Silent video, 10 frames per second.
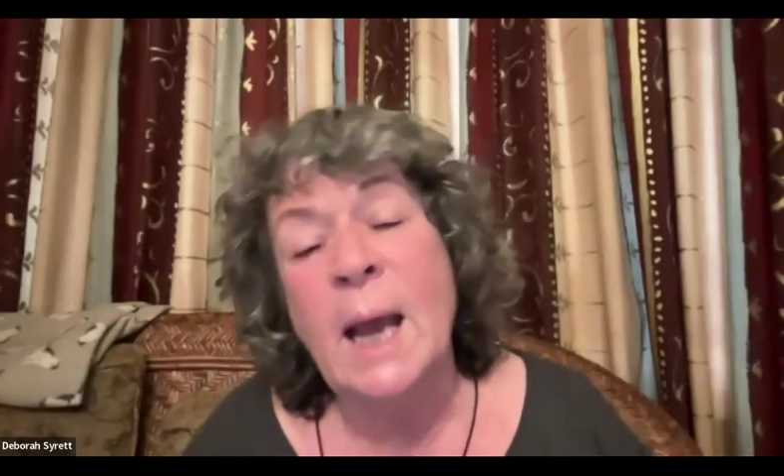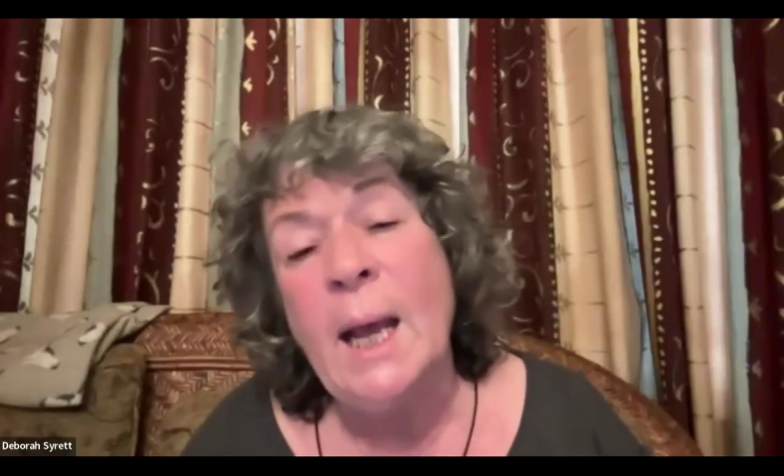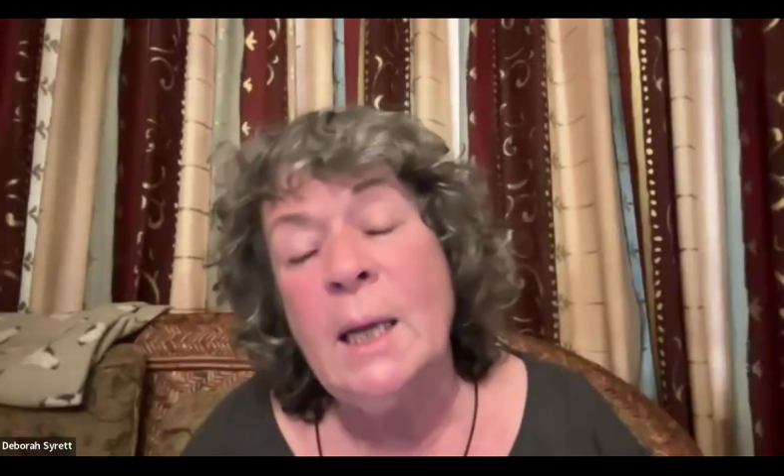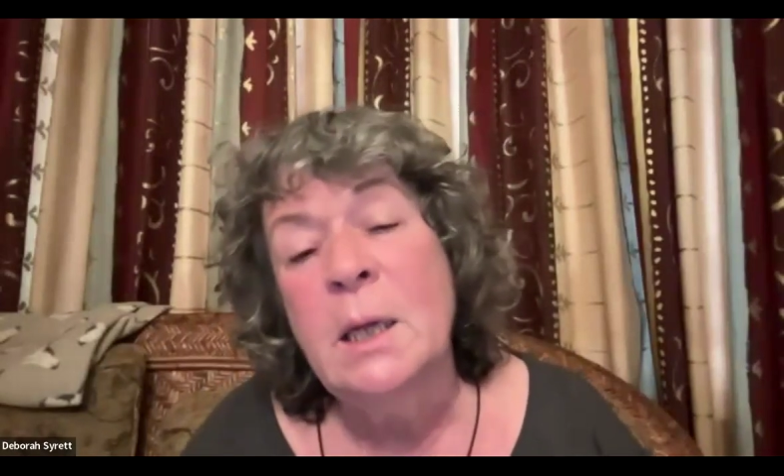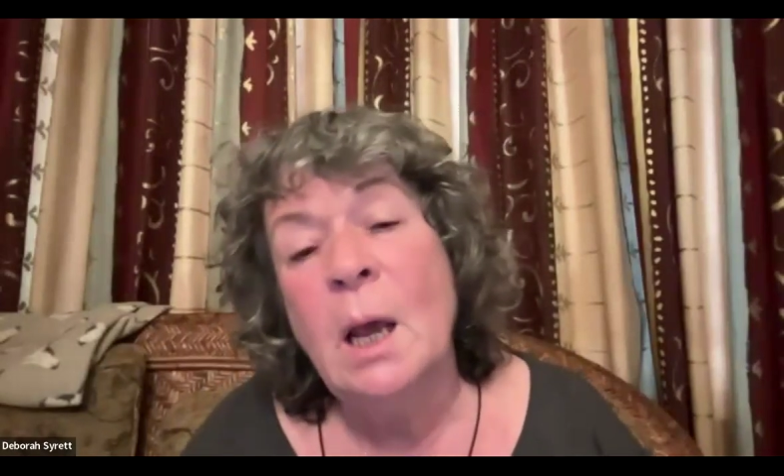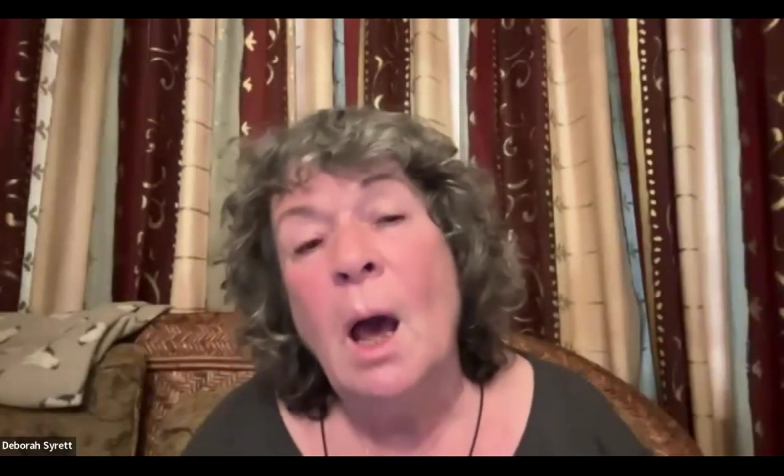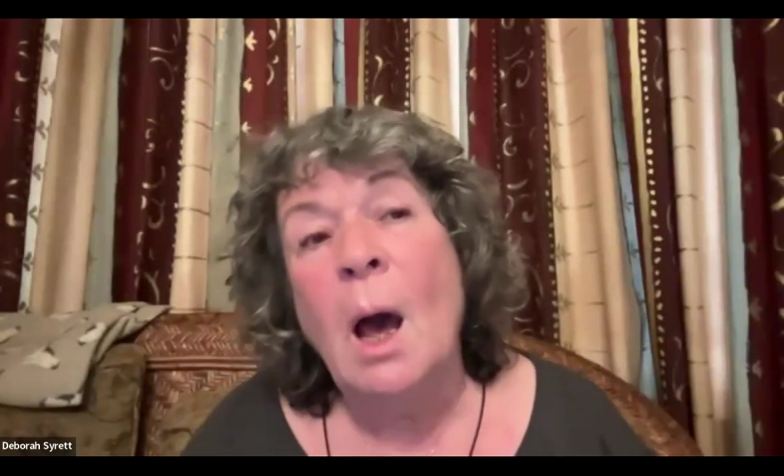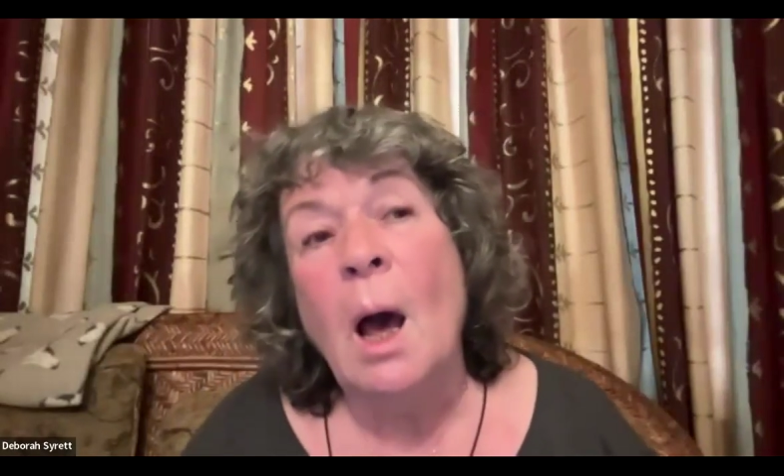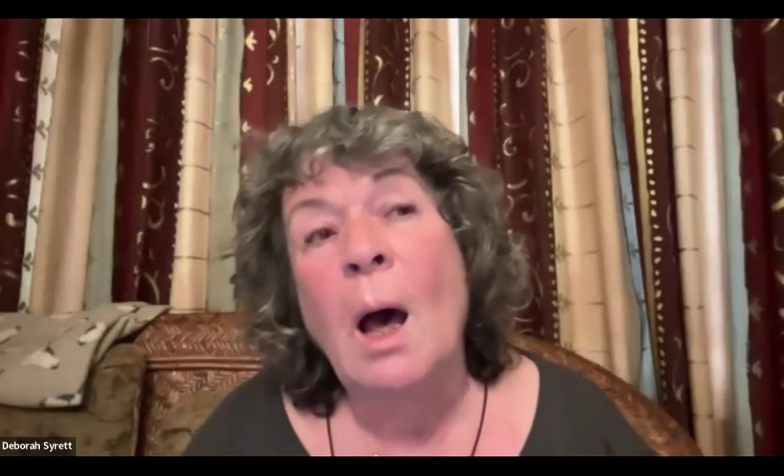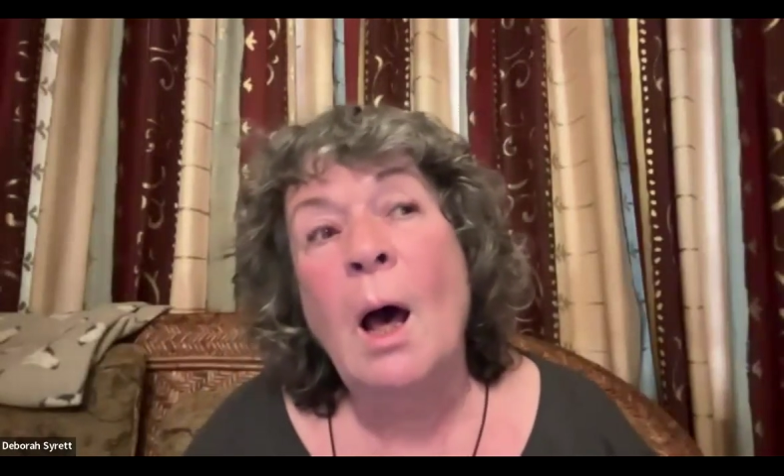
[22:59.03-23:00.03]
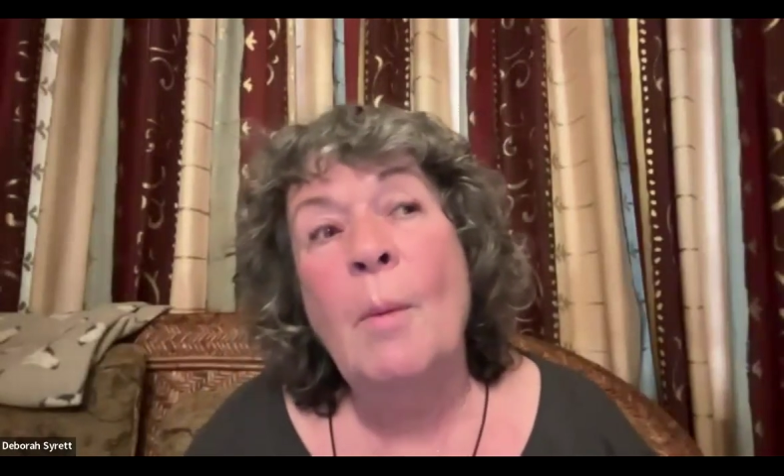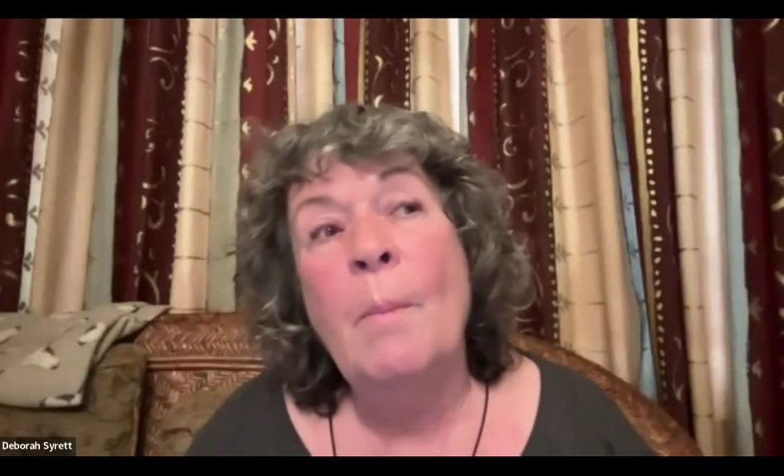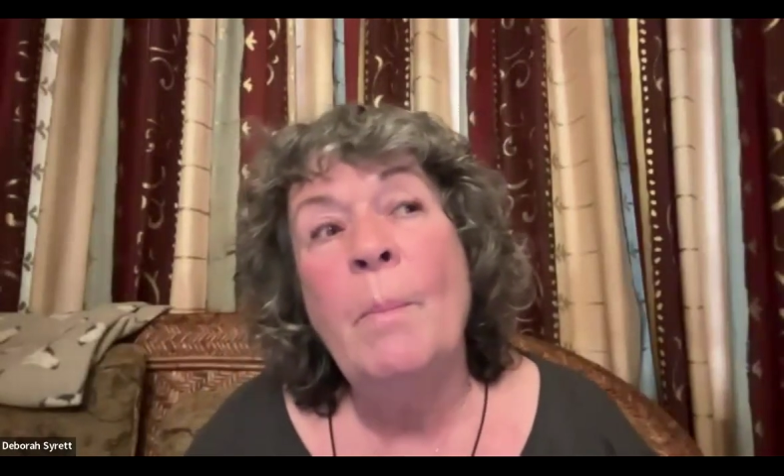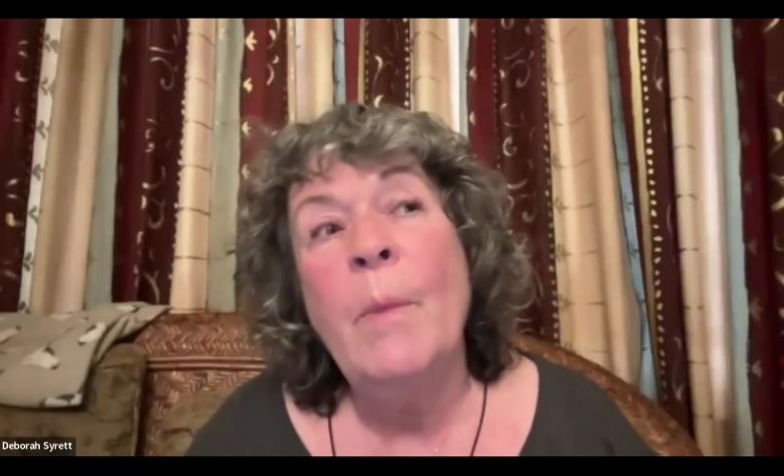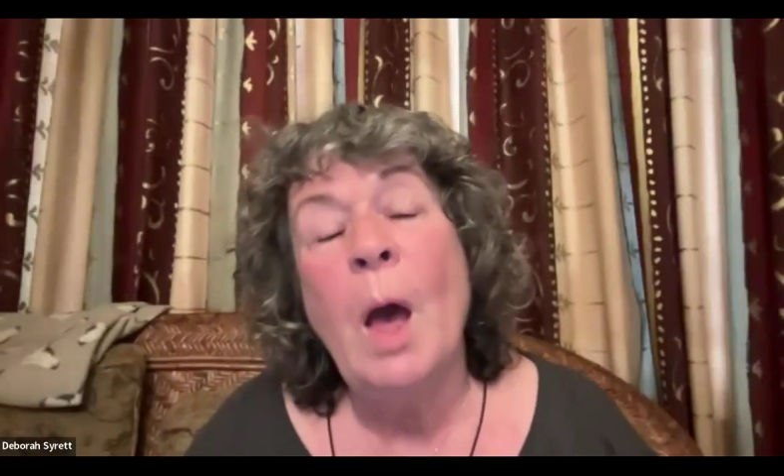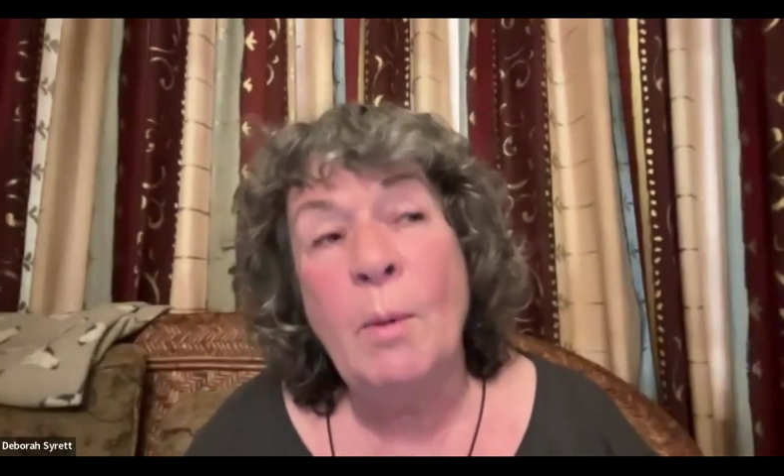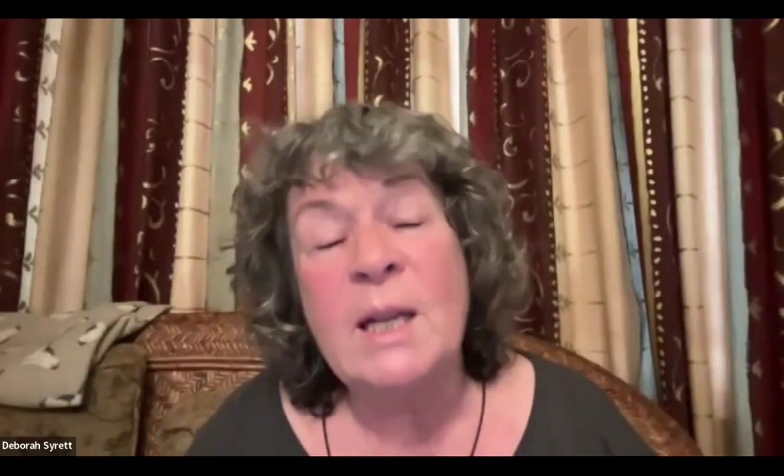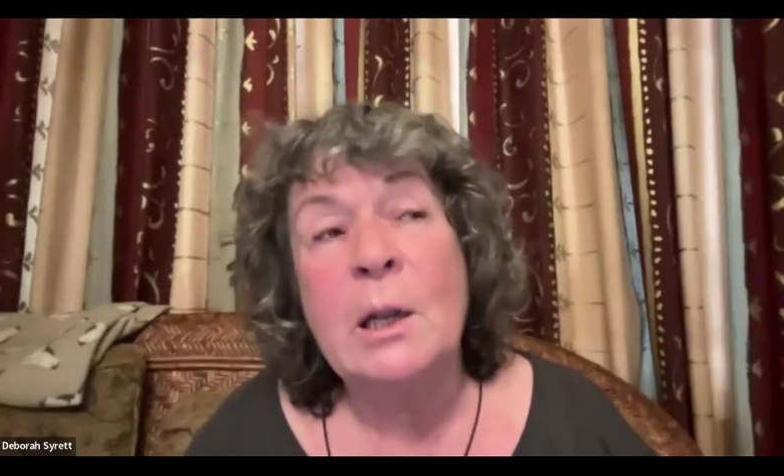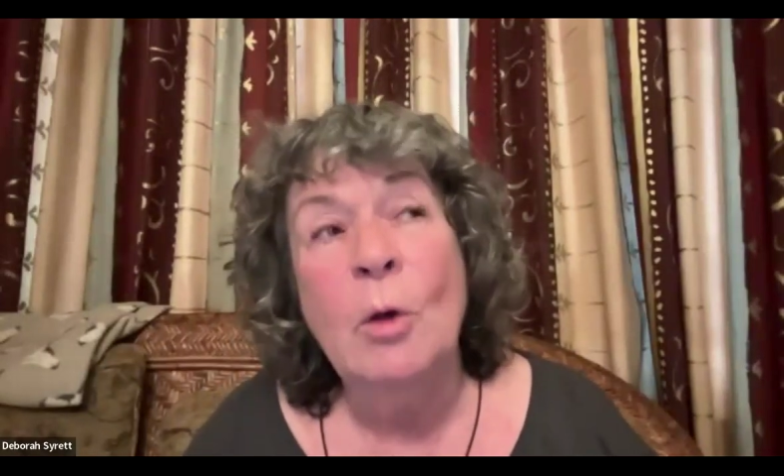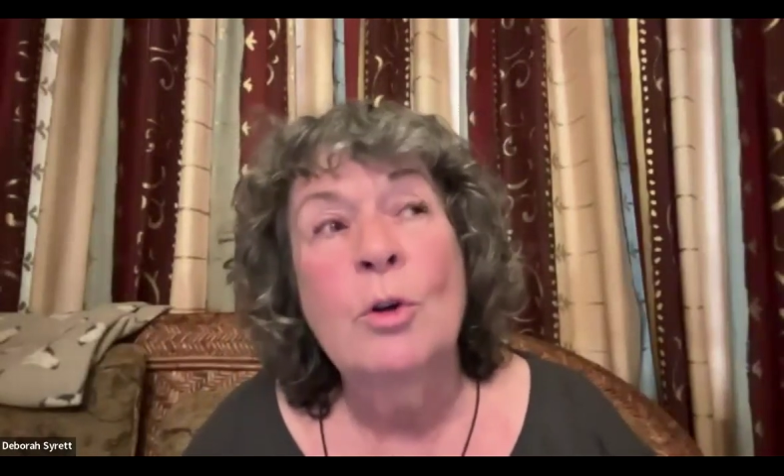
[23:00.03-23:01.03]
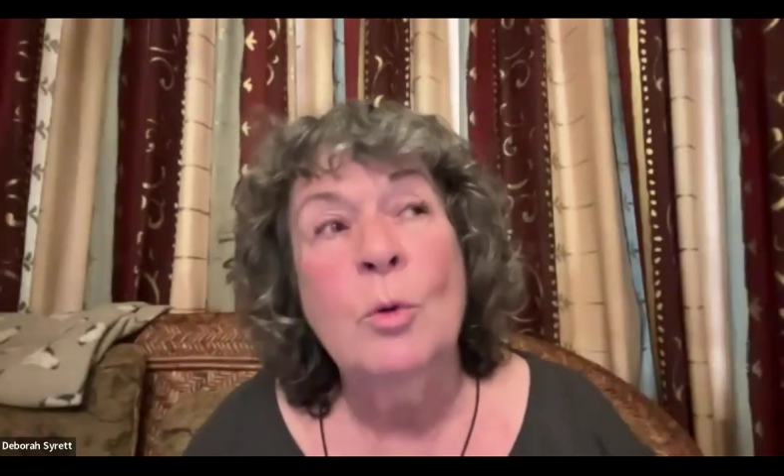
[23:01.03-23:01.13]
And I went along